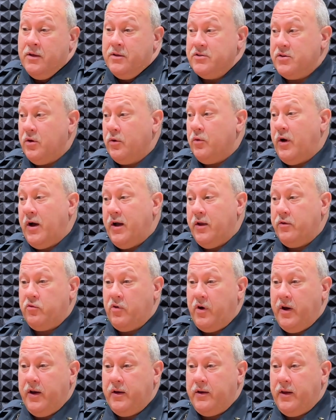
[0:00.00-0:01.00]
So I
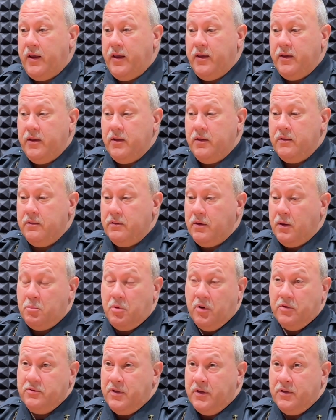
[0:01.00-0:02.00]
drank a
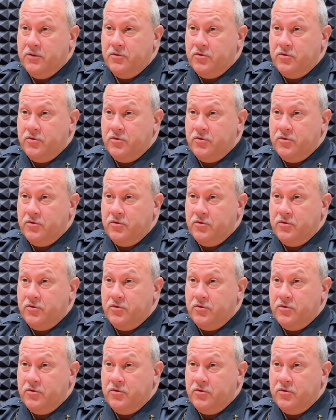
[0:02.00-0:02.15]
protein